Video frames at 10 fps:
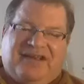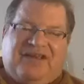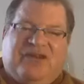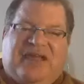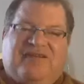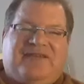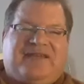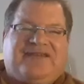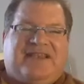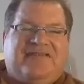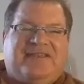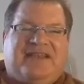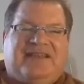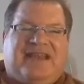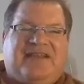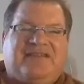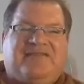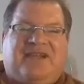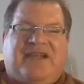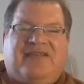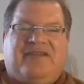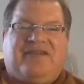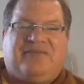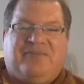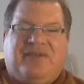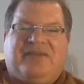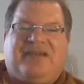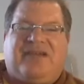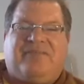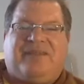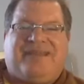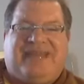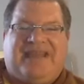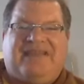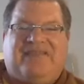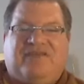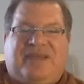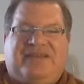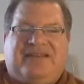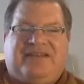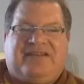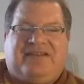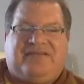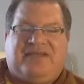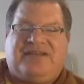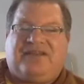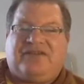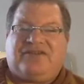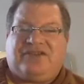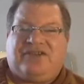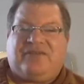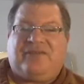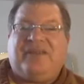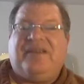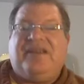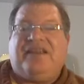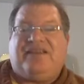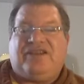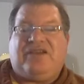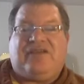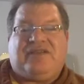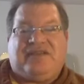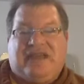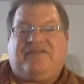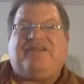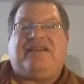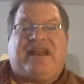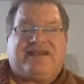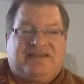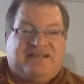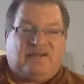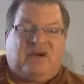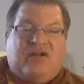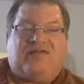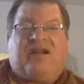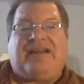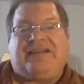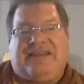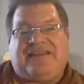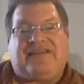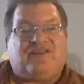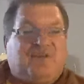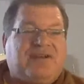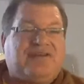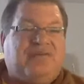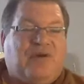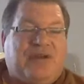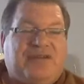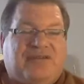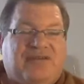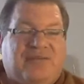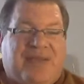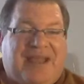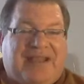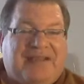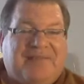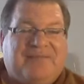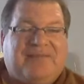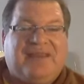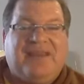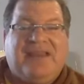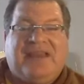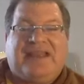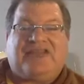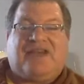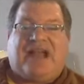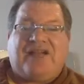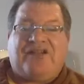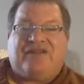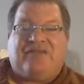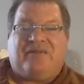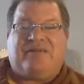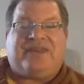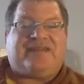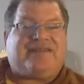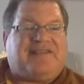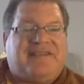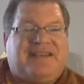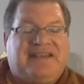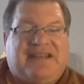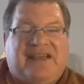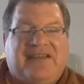you have that $17,500 built up by the end of the rent-to-own term, then you have enough to actually qualify to get the traditional mortgage through the bank. Okay, so how do you come up with that $17,500?